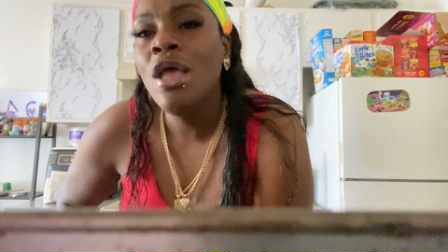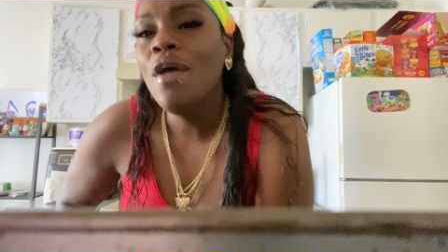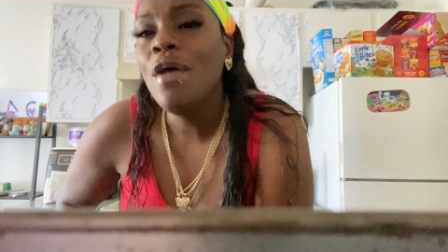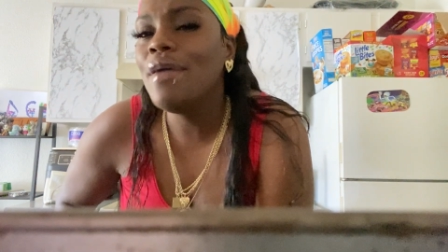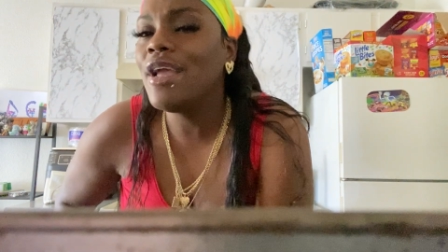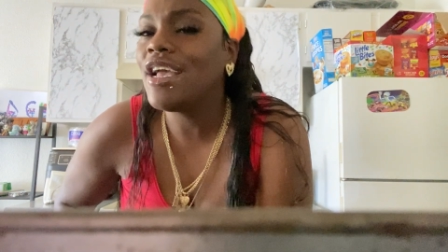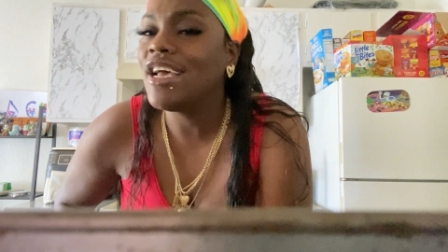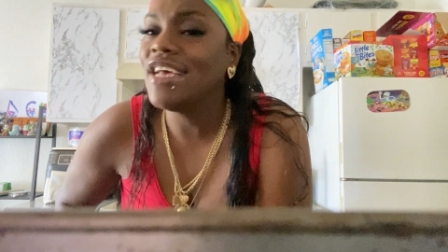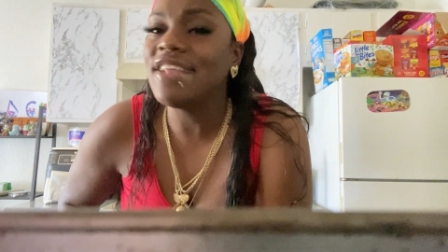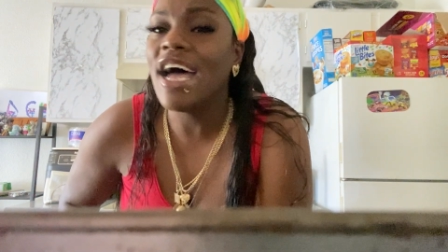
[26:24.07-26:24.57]

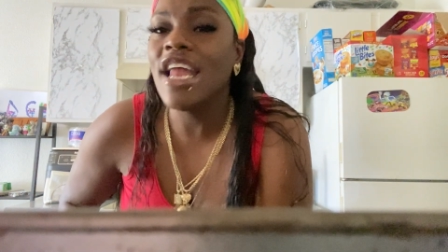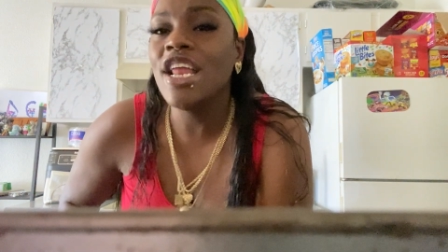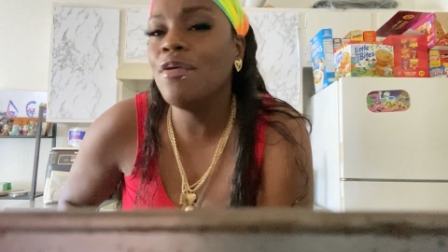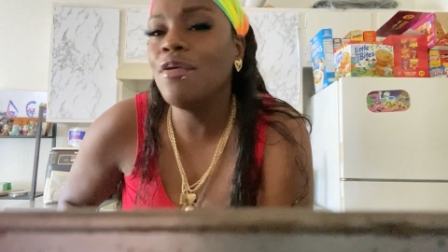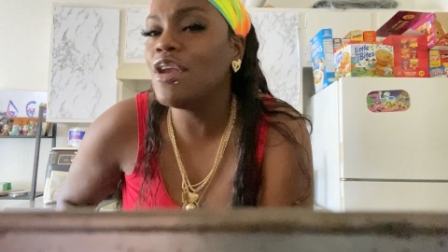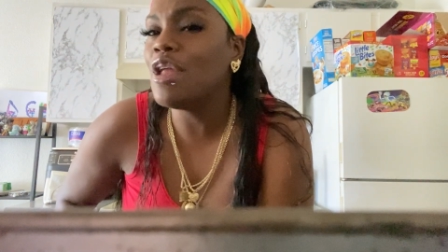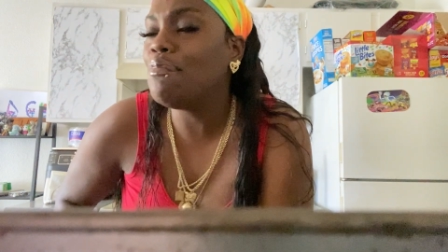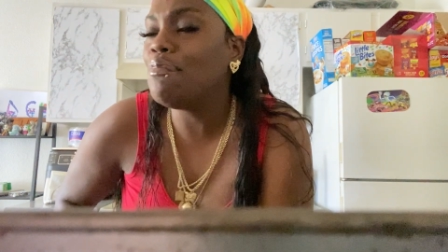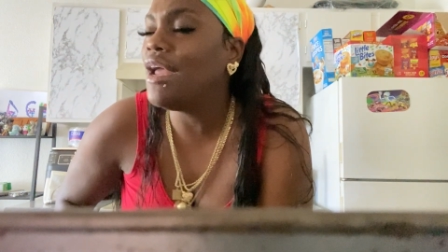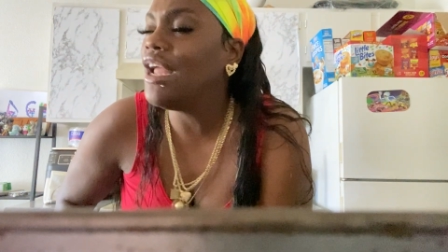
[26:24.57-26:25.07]
because I didn't
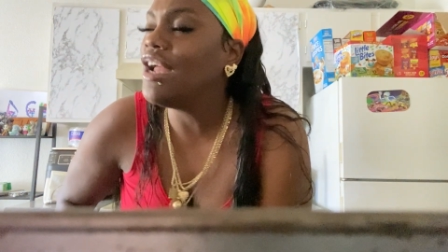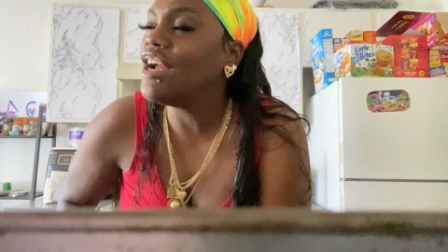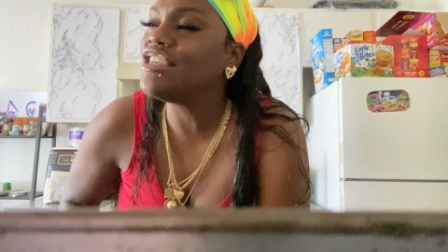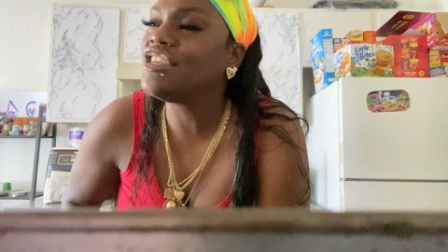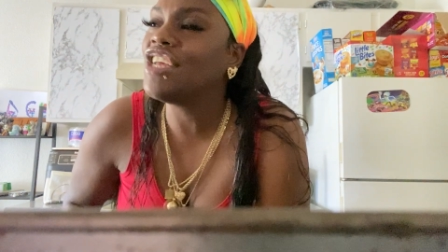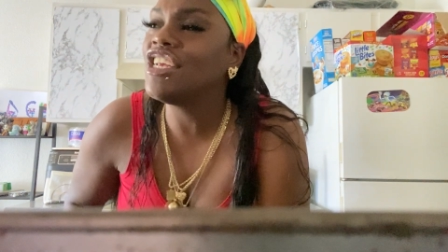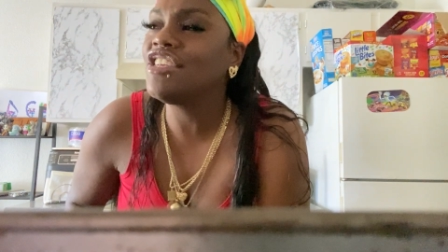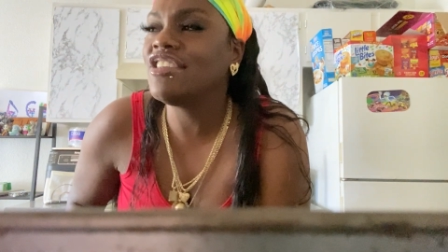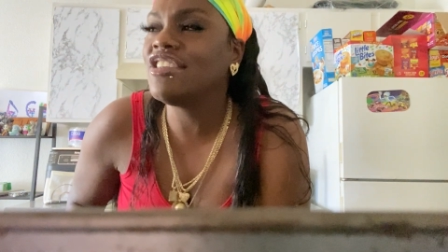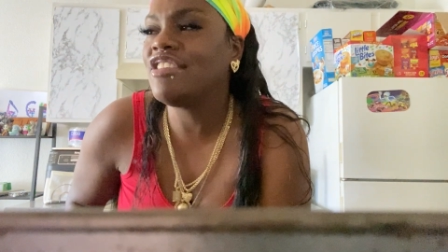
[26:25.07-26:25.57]
want to be here
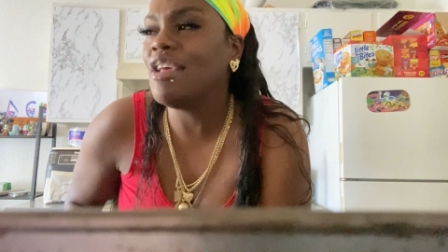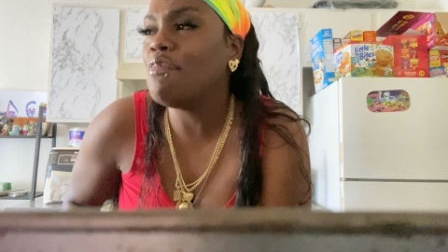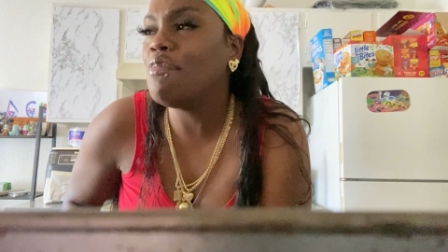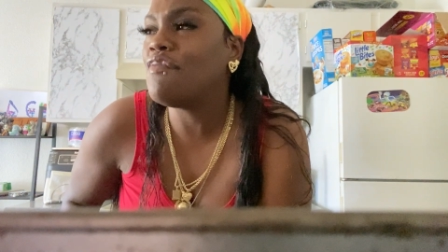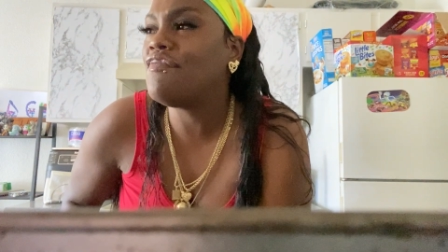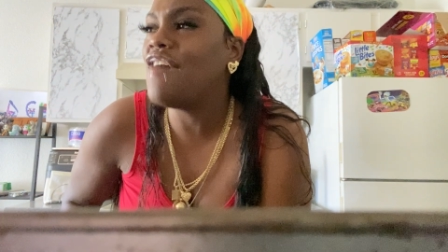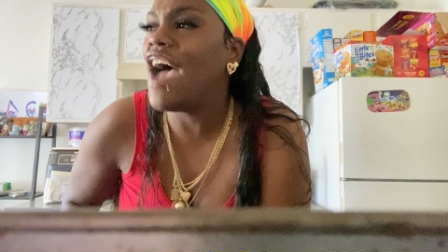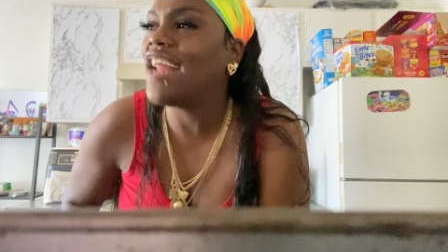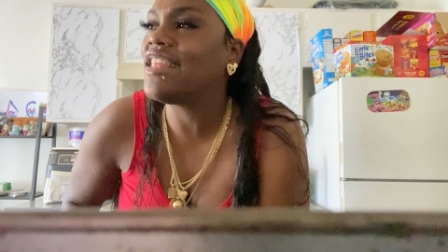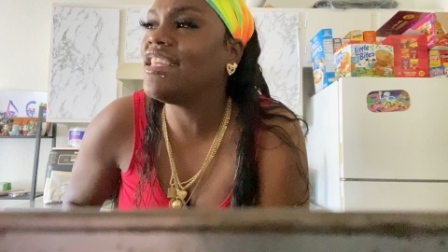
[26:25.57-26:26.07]
just the simple
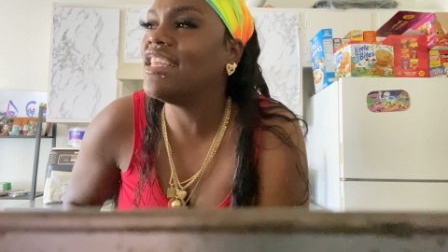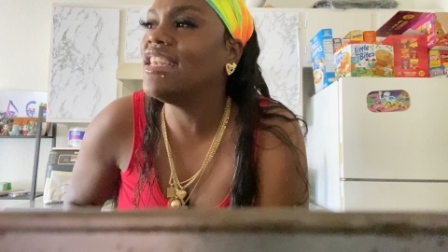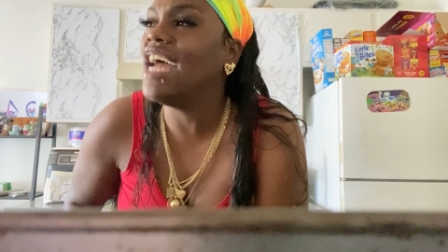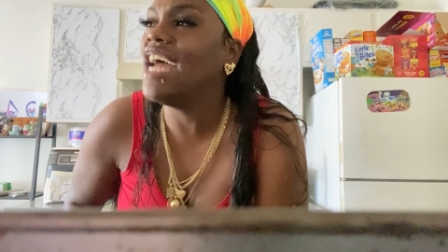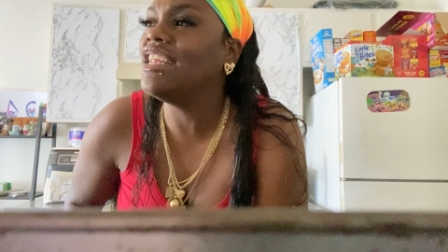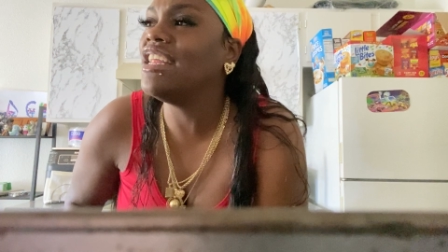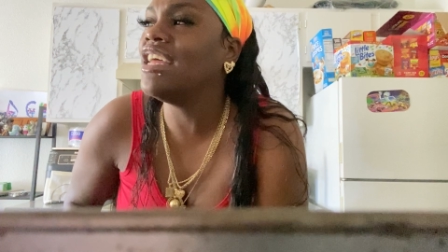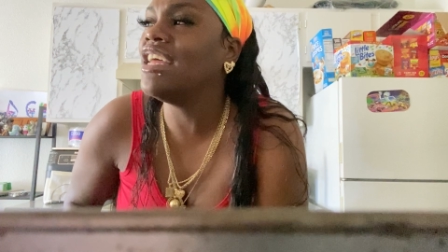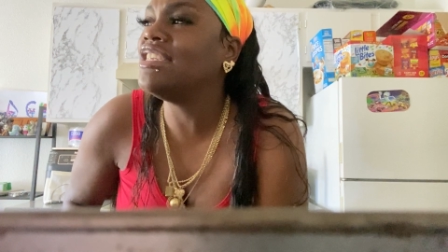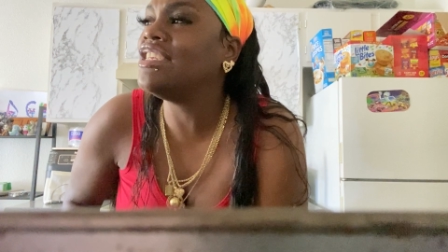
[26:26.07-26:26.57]
fact that
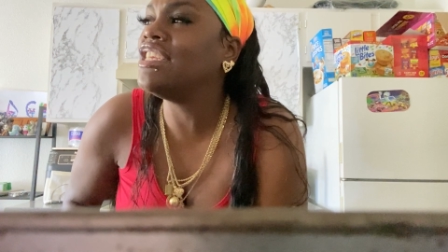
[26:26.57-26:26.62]
let